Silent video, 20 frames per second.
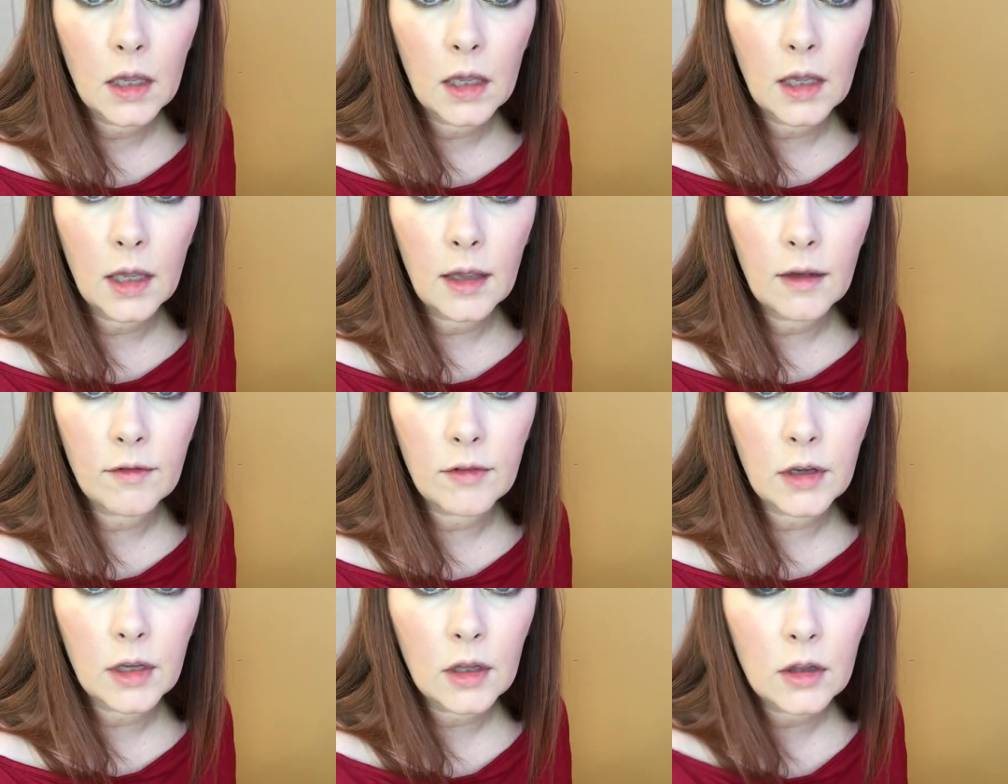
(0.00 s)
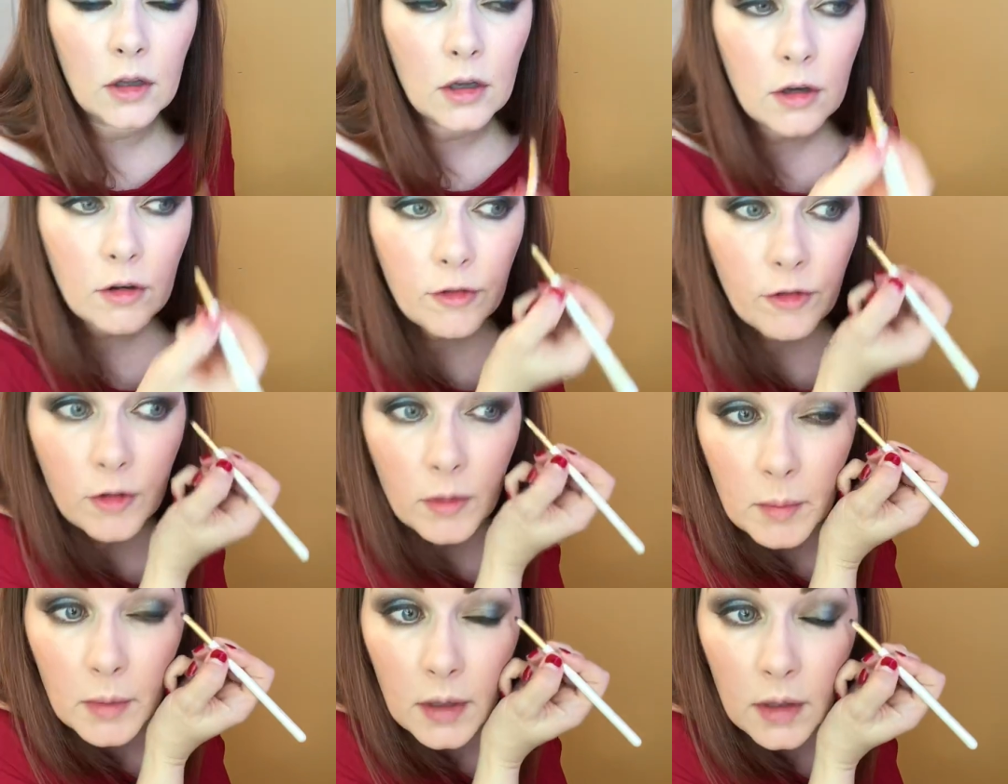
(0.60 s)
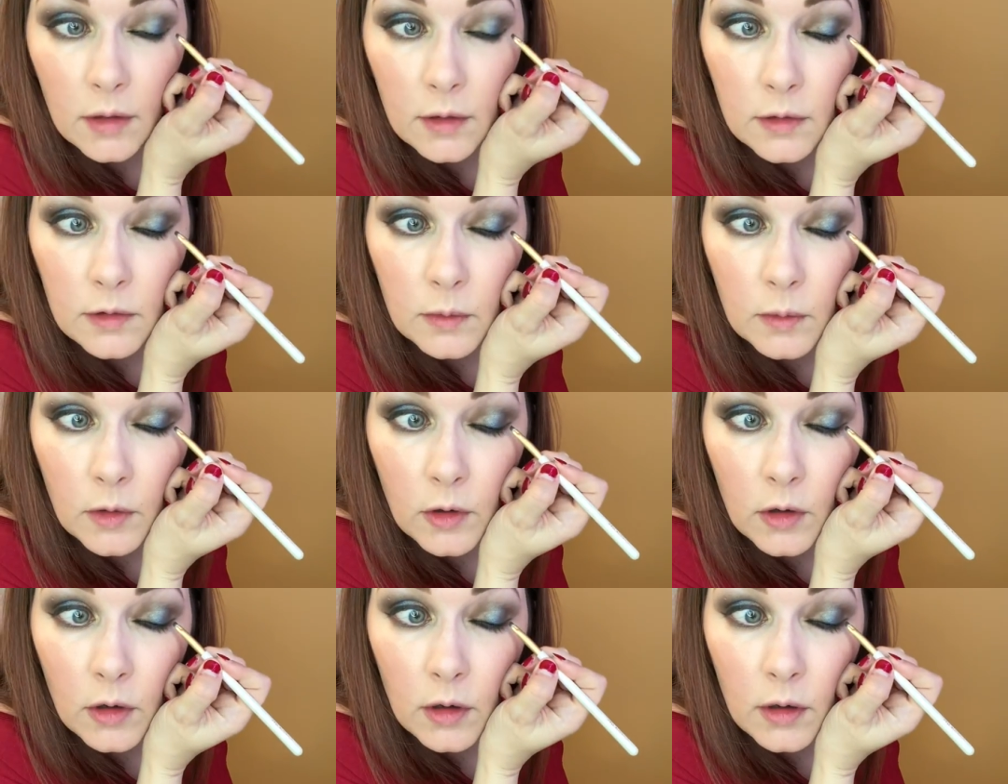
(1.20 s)
evening look for me, this
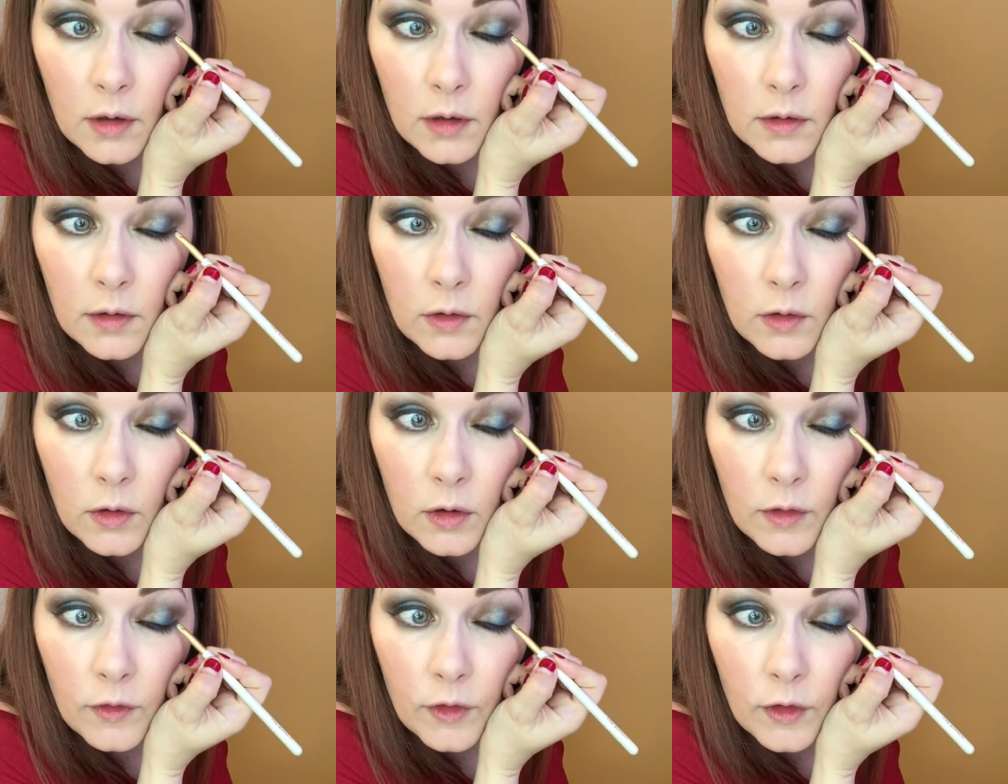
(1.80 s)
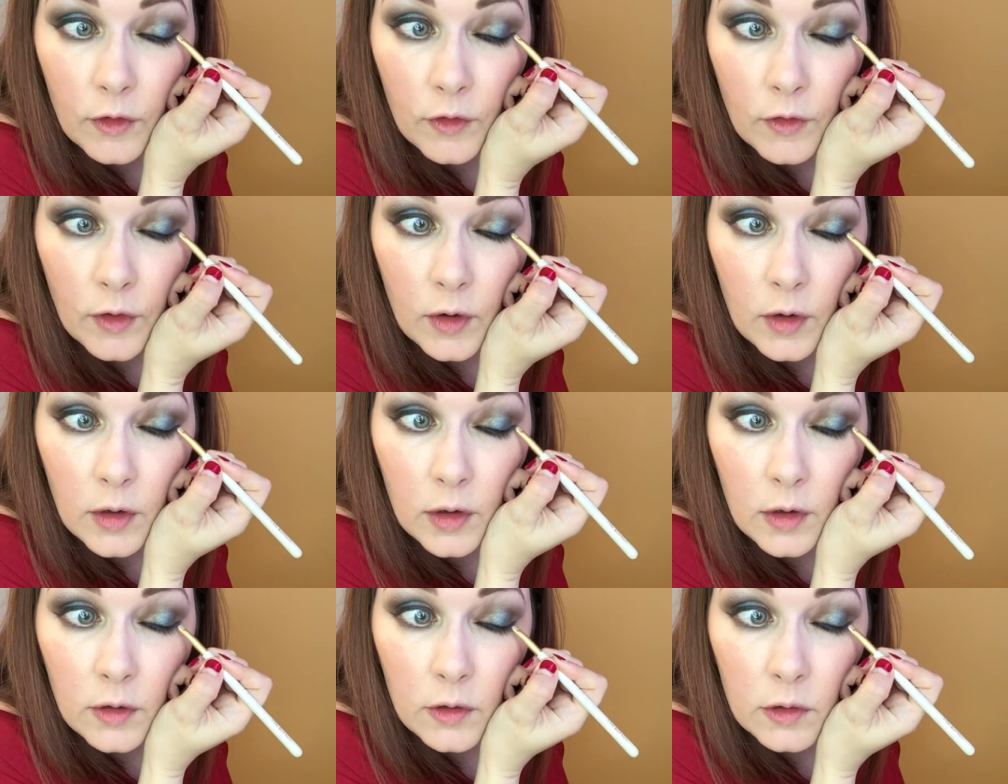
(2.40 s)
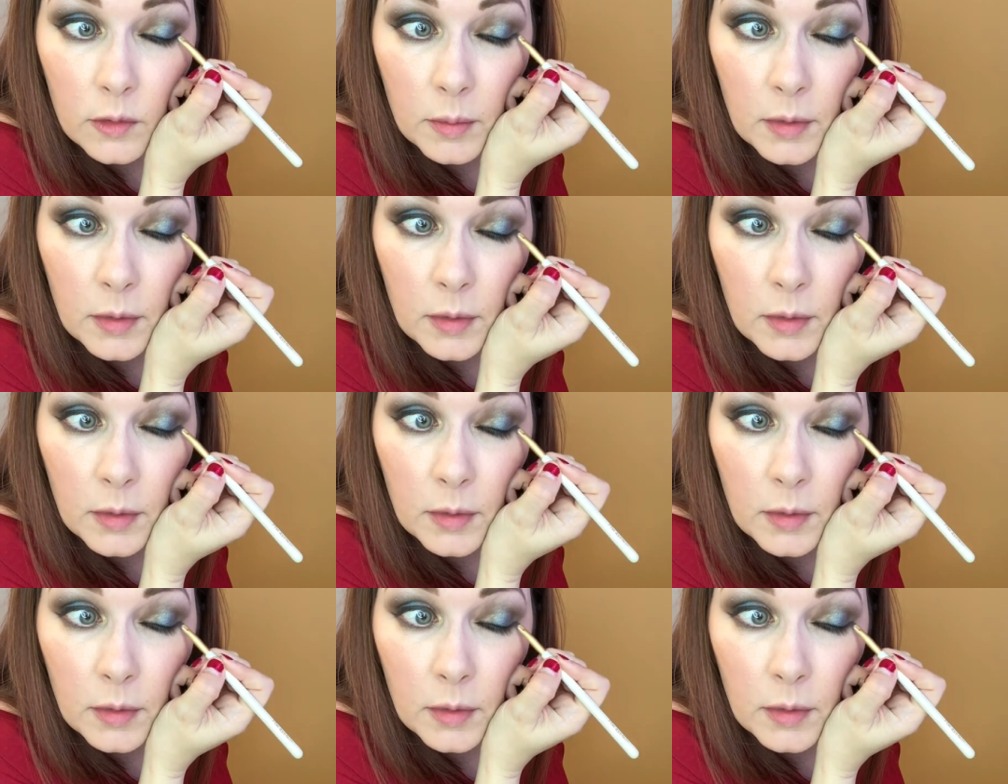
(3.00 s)
or for photos,